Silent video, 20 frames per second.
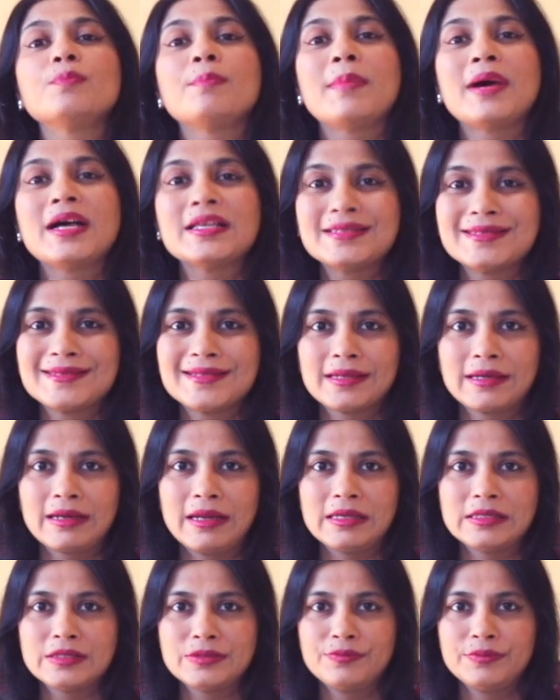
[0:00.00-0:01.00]

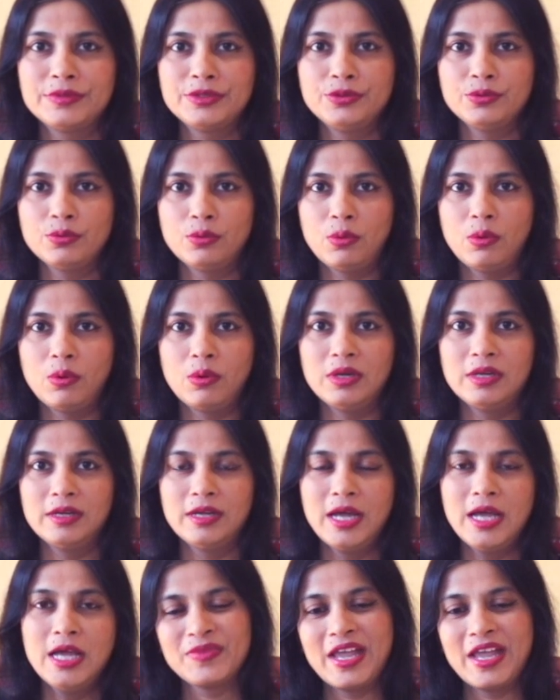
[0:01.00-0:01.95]
masterclass with you all.